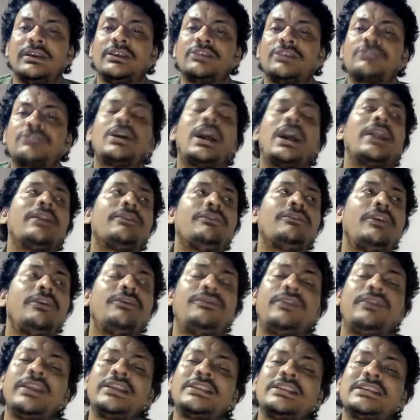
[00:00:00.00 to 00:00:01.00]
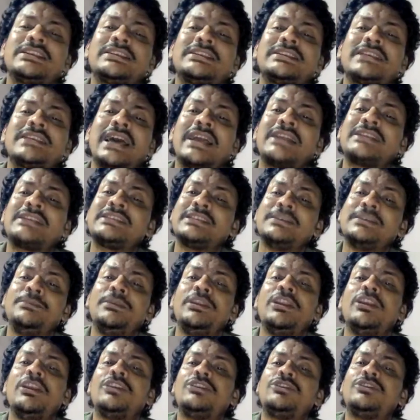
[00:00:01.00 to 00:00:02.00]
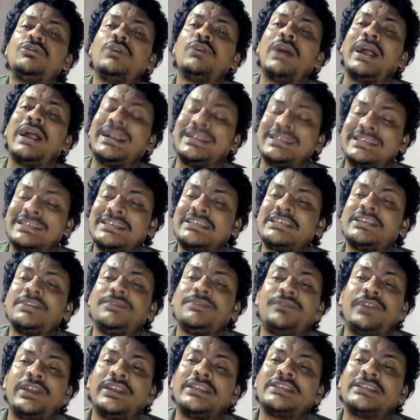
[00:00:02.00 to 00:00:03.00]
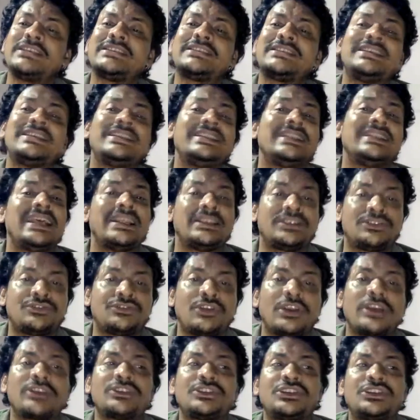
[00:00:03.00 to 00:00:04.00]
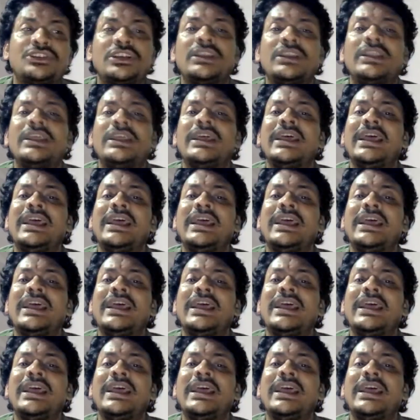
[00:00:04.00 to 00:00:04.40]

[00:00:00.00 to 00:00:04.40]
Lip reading: So adverb phrases are similar to adjective phrases in their structure,